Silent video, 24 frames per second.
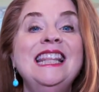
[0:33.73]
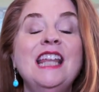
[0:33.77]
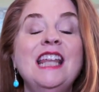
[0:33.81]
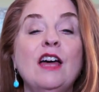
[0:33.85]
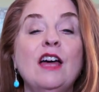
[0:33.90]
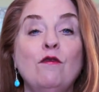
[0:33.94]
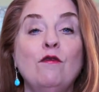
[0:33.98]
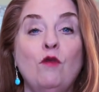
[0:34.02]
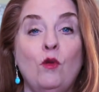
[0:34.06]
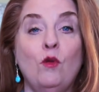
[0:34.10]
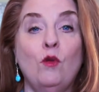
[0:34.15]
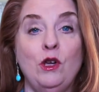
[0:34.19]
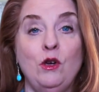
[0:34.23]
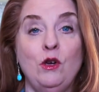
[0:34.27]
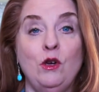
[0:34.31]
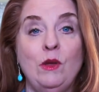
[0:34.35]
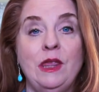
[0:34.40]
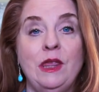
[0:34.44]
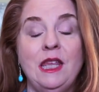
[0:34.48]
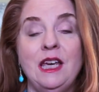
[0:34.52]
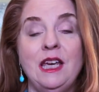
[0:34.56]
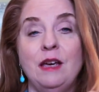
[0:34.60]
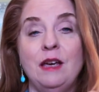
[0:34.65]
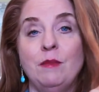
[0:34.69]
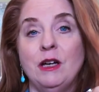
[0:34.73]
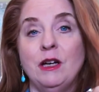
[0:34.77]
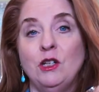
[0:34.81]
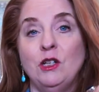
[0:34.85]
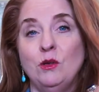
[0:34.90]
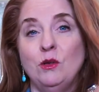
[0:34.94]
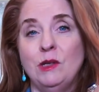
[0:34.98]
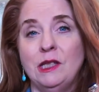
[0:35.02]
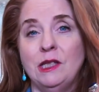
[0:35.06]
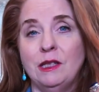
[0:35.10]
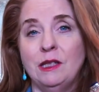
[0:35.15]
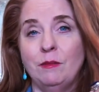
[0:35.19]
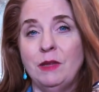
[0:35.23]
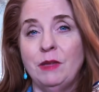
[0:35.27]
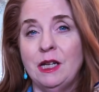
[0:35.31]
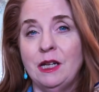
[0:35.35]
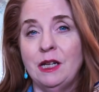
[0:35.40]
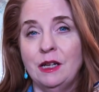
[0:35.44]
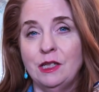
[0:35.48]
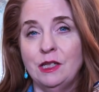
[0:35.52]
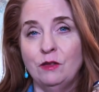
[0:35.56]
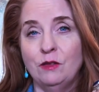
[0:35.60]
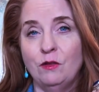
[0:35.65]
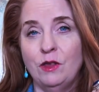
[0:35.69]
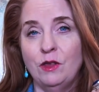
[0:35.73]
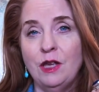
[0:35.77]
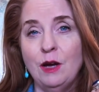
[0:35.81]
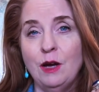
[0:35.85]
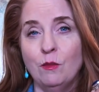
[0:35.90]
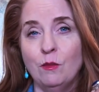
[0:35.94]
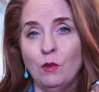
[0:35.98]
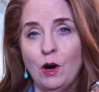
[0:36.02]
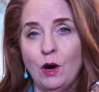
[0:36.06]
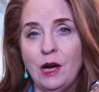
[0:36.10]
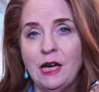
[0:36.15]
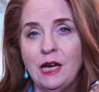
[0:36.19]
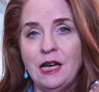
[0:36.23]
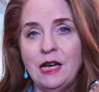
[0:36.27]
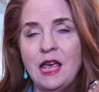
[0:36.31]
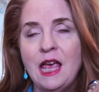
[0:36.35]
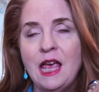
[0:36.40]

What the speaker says: that for you and think about doing something nice for them, right?